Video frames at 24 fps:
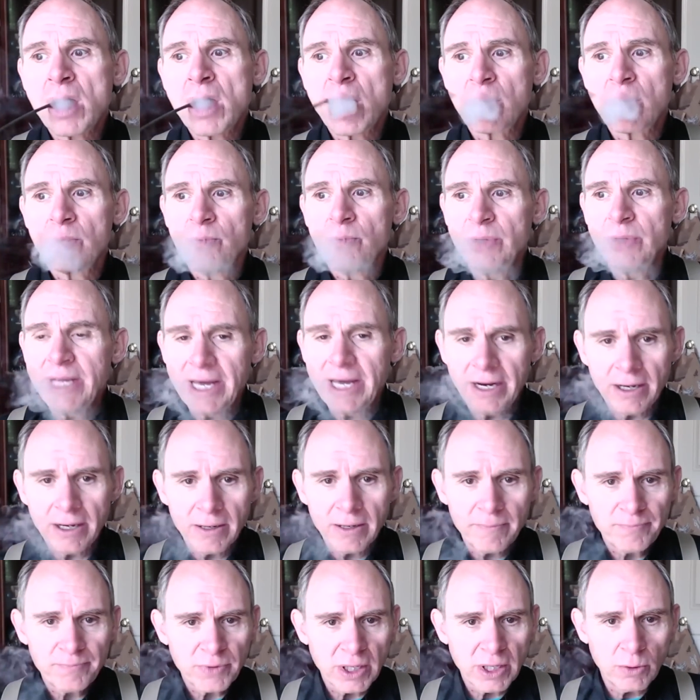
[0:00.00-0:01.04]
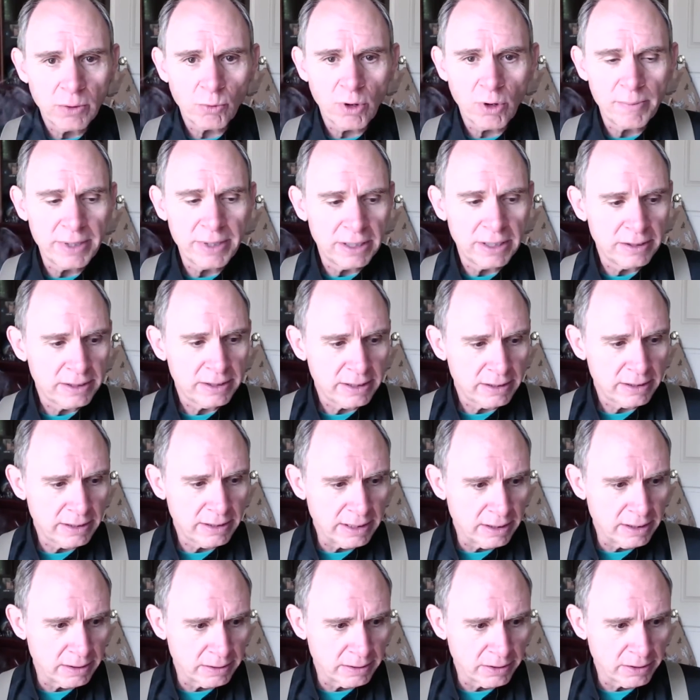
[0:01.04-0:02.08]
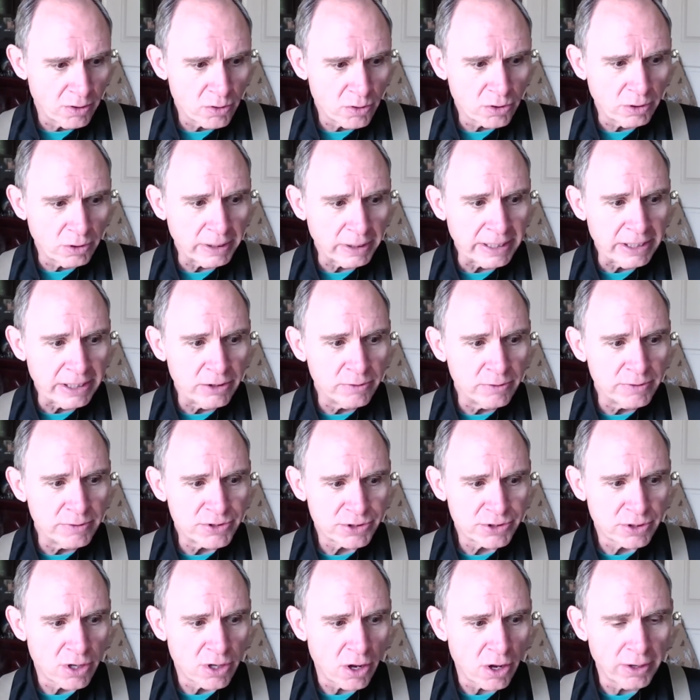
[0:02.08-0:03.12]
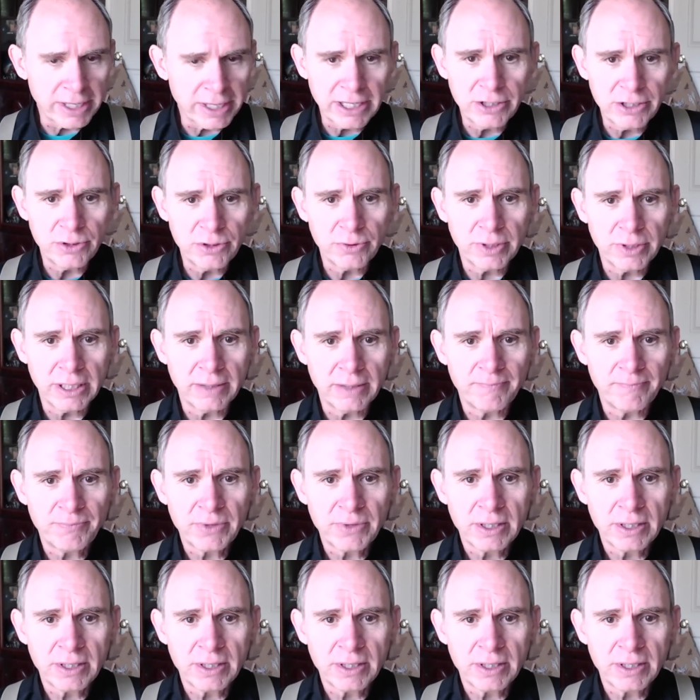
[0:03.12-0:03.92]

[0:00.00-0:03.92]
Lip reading: We had a woman locally who was calling into